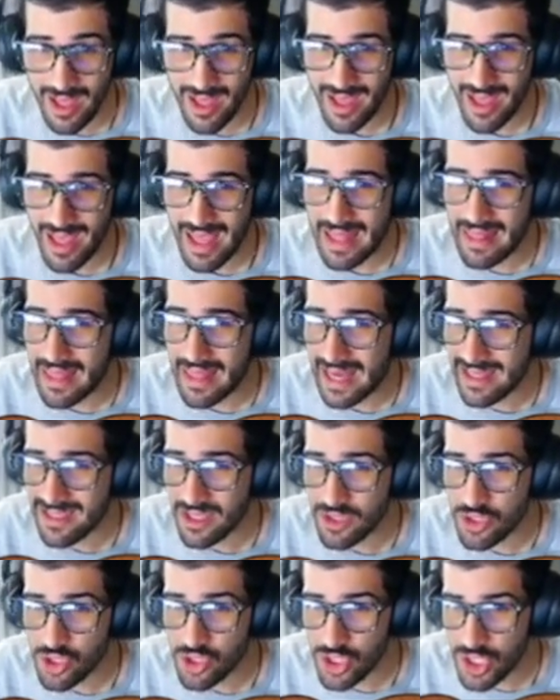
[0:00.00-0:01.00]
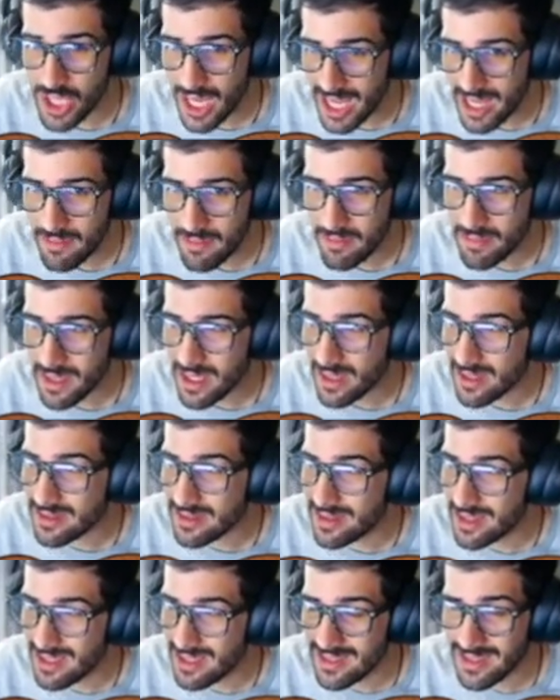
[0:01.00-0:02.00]
And that's a shame because
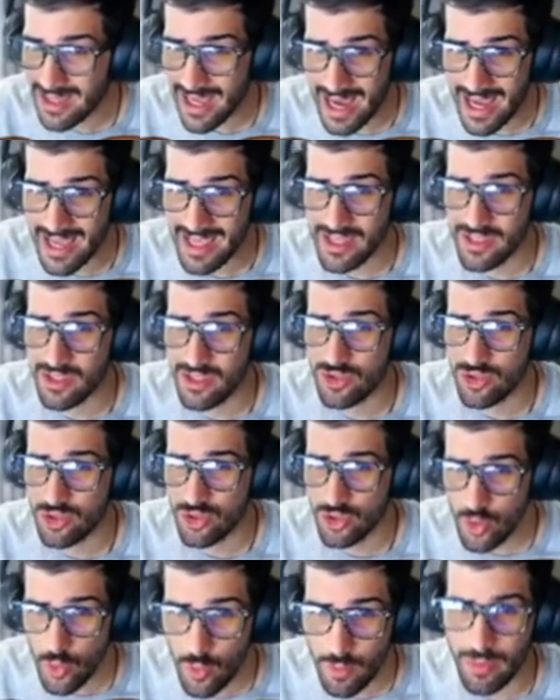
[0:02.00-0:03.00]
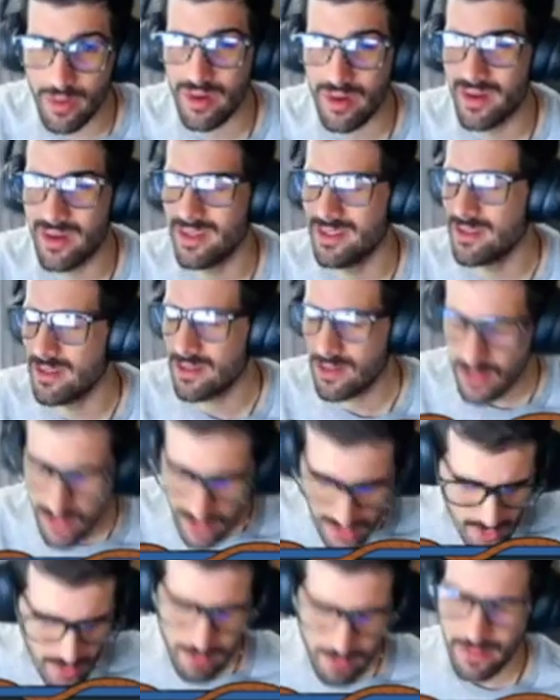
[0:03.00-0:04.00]
this guy is super,
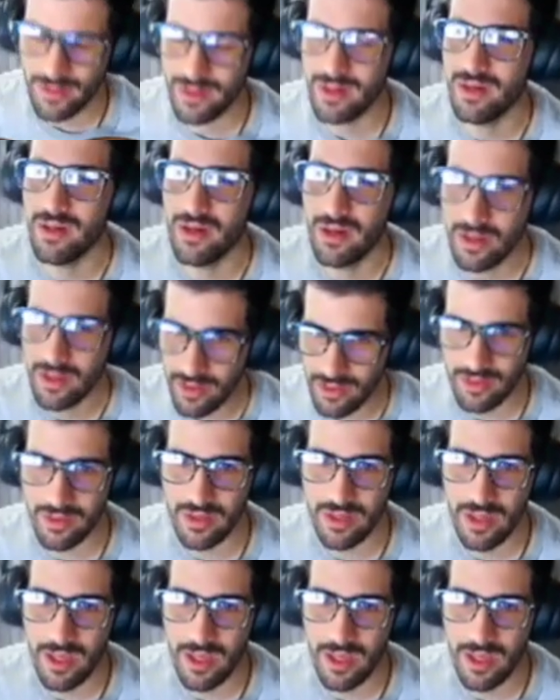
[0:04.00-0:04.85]
super good.